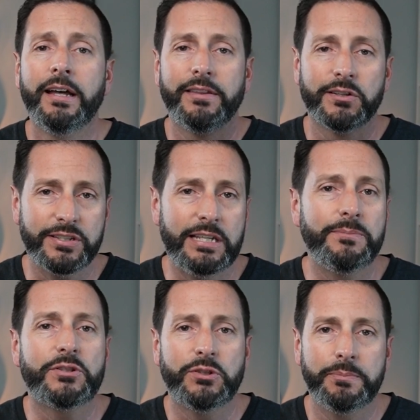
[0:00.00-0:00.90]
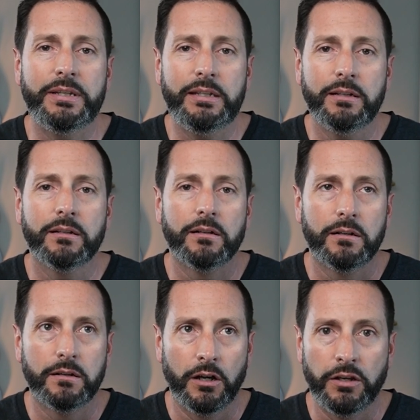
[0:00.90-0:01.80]
there seems to be
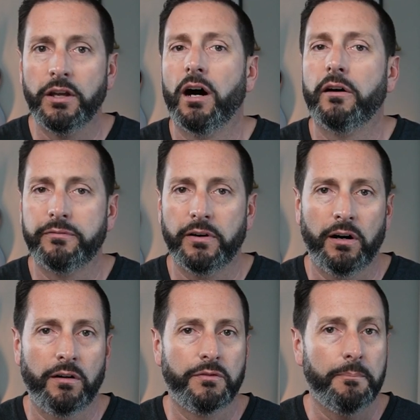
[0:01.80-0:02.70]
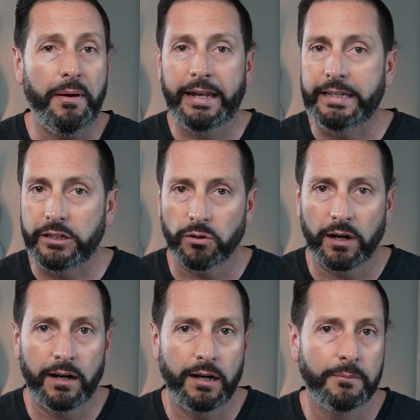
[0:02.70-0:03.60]
enough of the petty
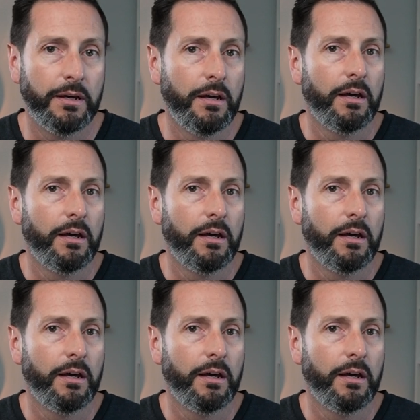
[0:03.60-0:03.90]
crime,